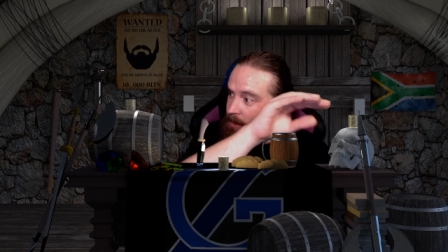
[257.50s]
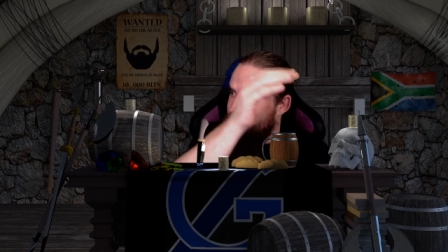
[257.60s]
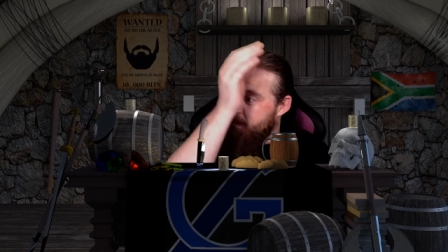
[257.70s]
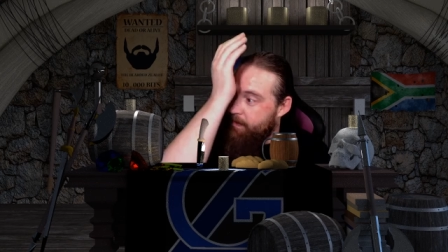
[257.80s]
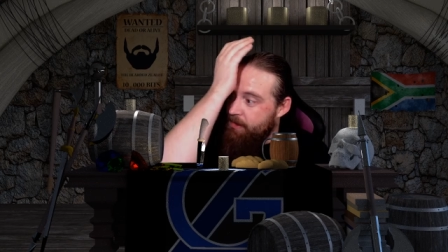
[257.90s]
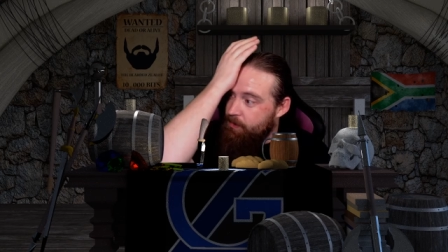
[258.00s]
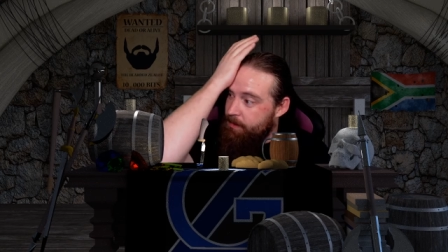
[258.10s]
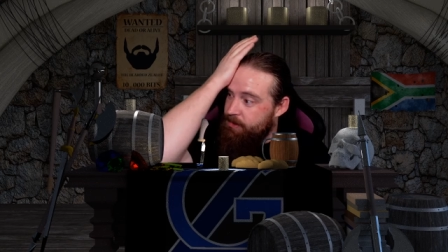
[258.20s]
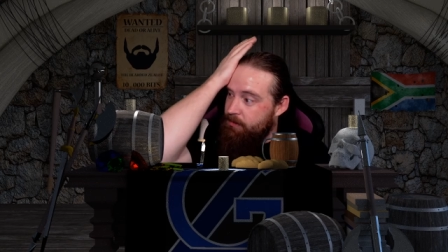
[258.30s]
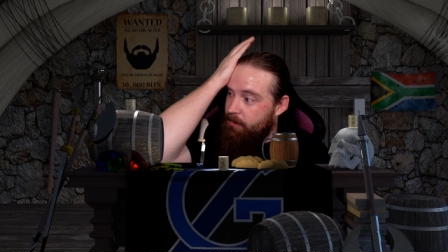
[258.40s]
think that's why
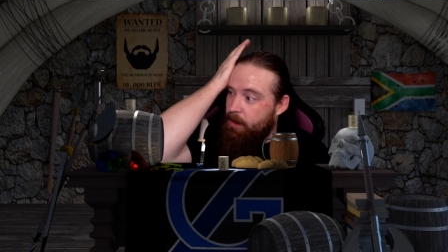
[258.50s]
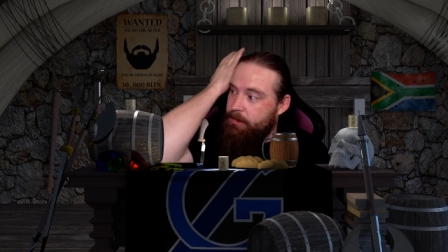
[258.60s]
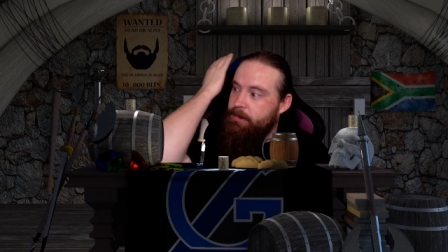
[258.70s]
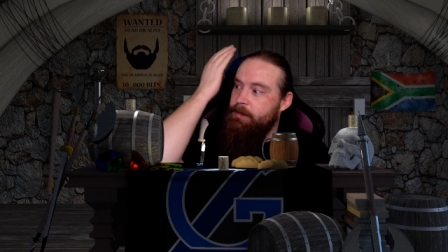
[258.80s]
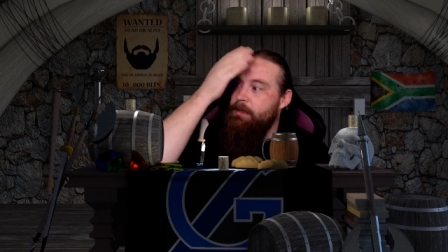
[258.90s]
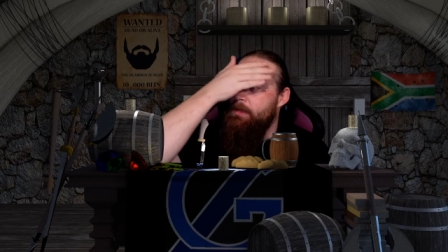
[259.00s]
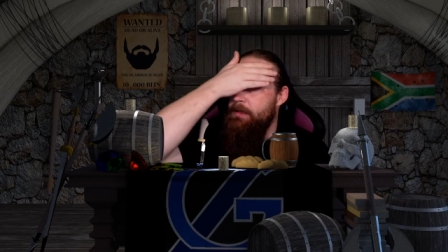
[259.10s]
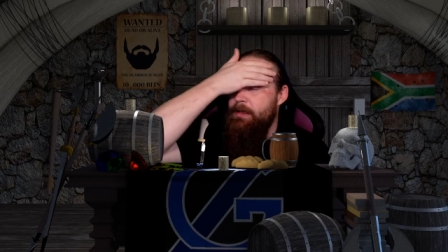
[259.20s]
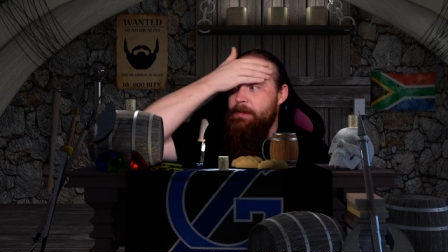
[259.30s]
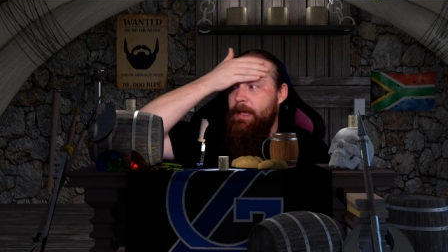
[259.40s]
I'm still hot.
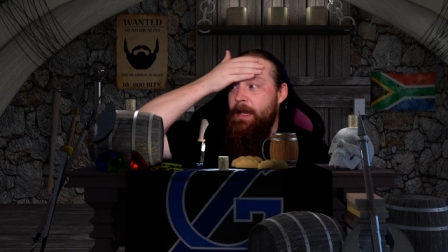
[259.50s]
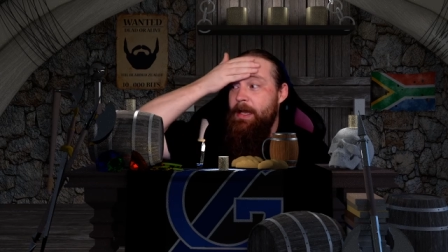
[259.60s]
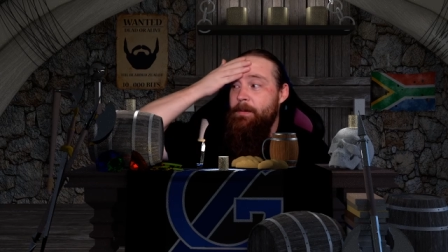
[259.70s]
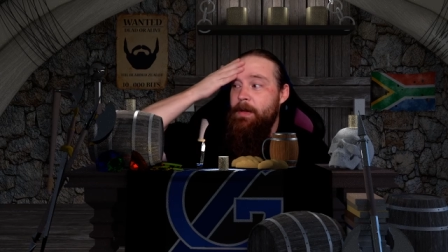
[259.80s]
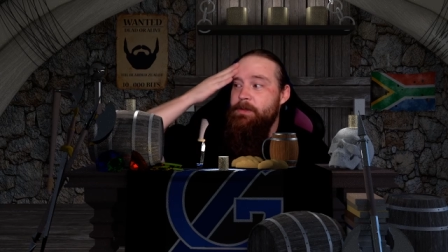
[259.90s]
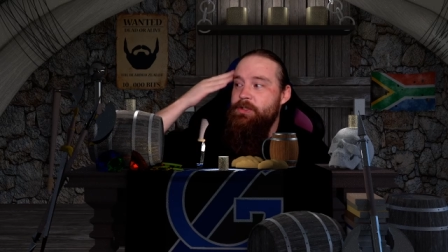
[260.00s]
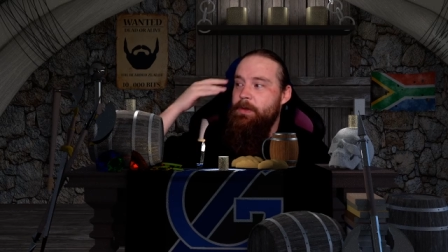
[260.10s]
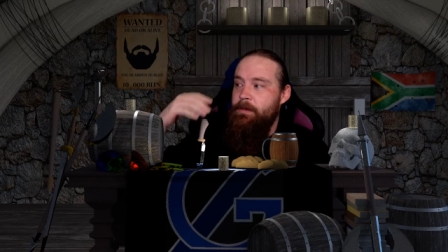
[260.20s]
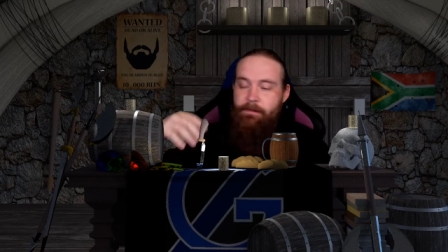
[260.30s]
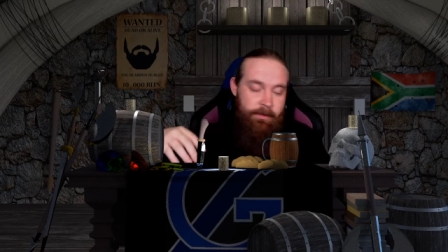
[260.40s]
Damn, I'm a
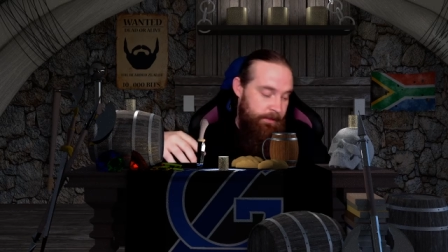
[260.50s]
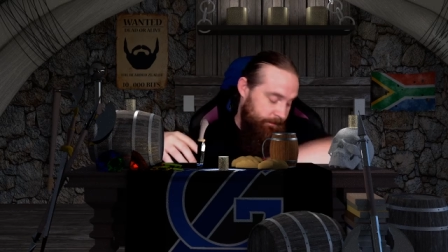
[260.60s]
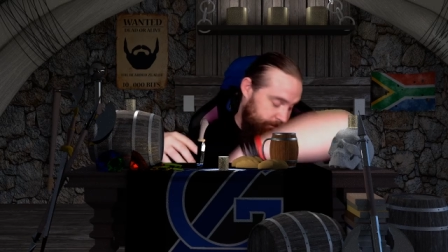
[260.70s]
sweaty fucker.